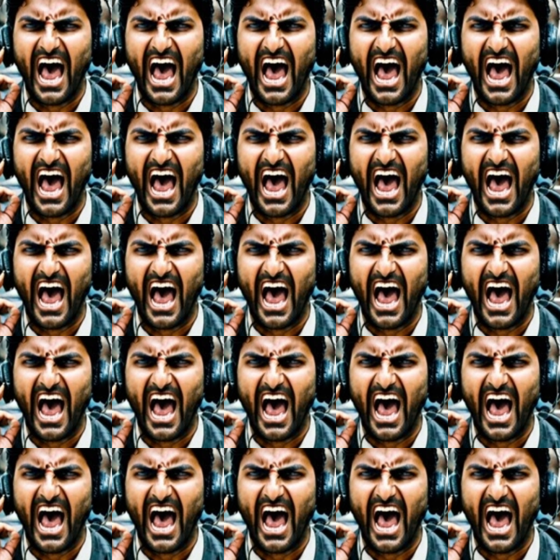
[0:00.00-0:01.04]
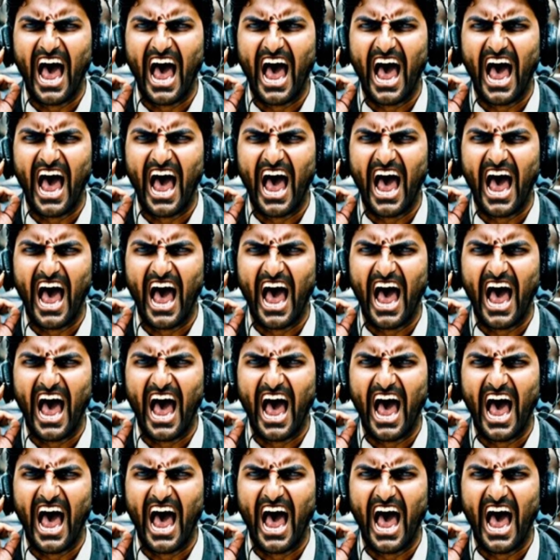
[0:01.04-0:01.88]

Nothing is said.